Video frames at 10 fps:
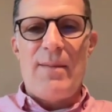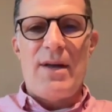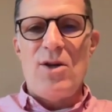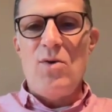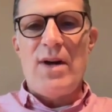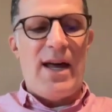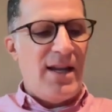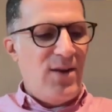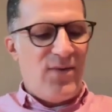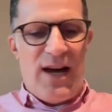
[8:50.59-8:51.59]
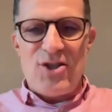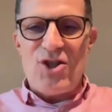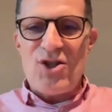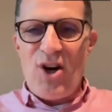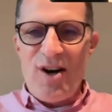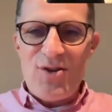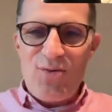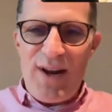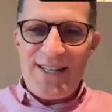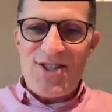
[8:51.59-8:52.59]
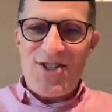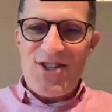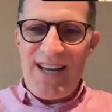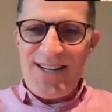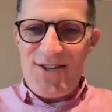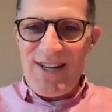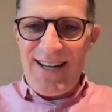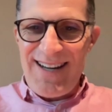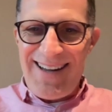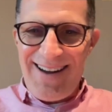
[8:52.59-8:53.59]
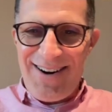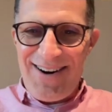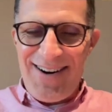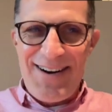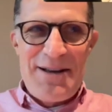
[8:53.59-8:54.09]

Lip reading: I mean, you've got Star Trek 6 in here.